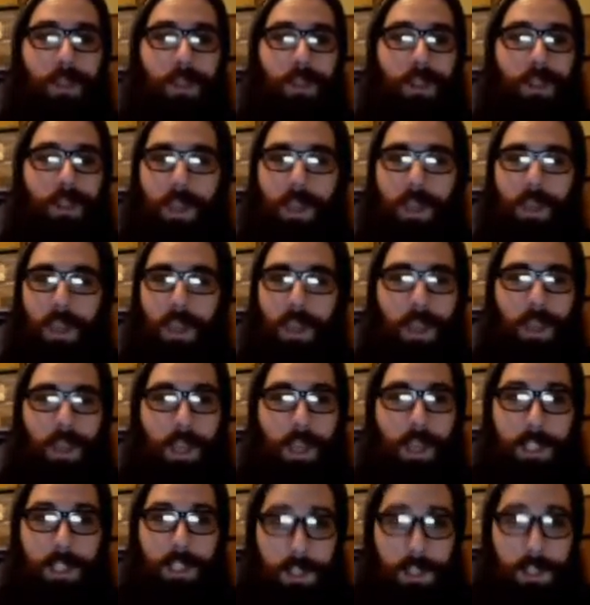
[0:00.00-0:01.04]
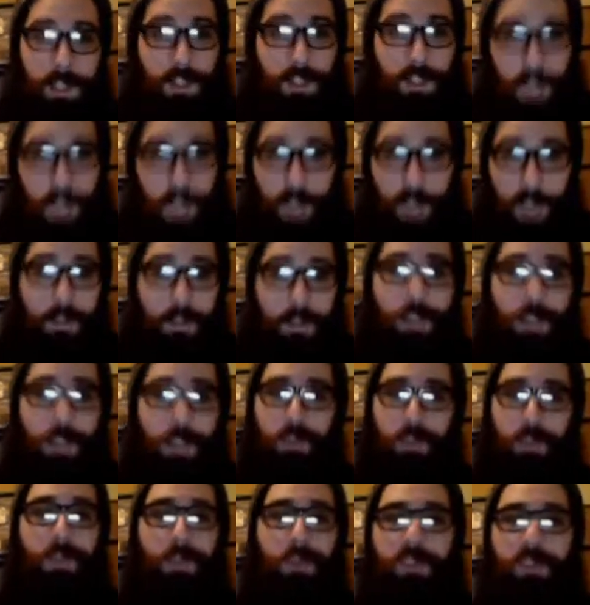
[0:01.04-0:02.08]
He has saved this
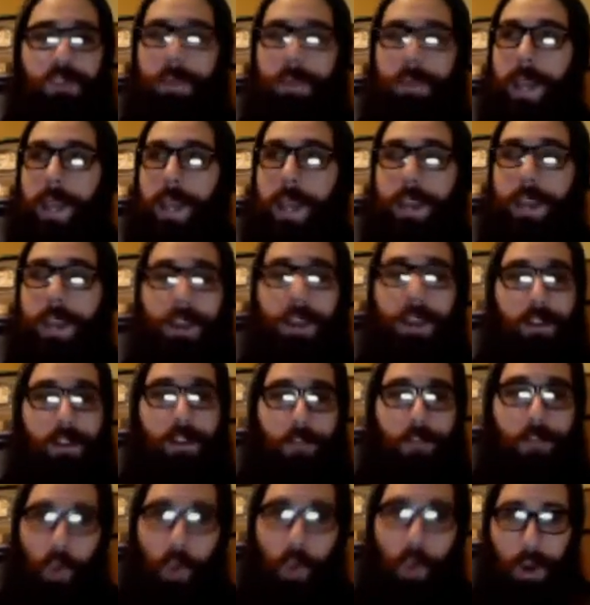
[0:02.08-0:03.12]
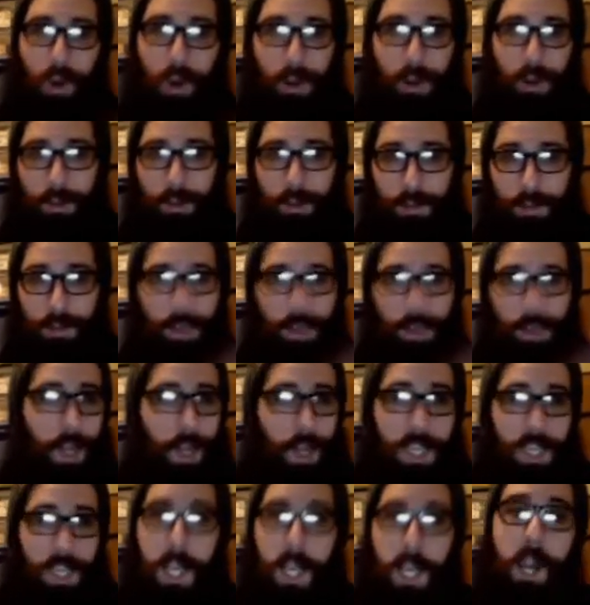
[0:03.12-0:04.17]
room for me for
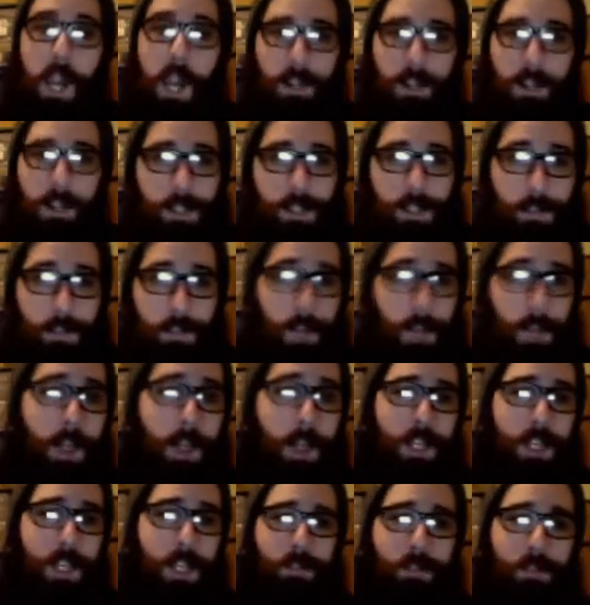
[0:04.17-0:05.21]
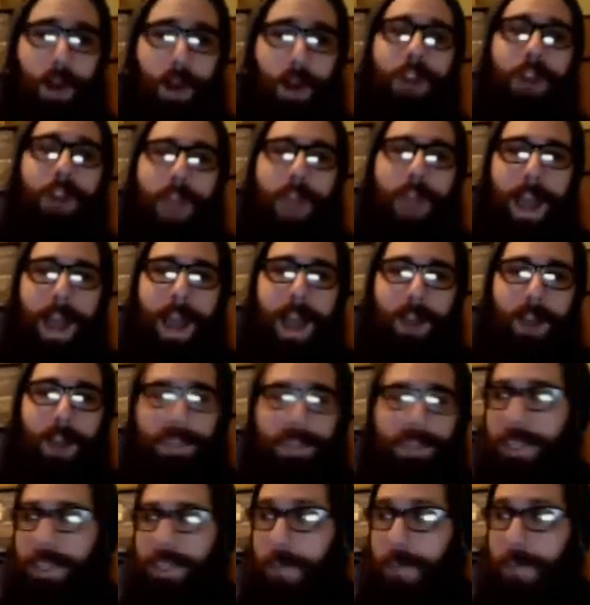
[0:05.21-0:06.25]
a year, since pretty much he bought the house,
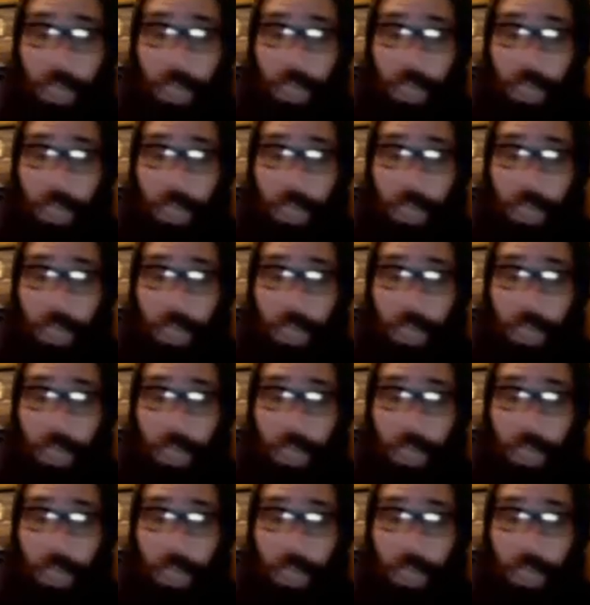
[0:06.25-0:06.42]
and he's been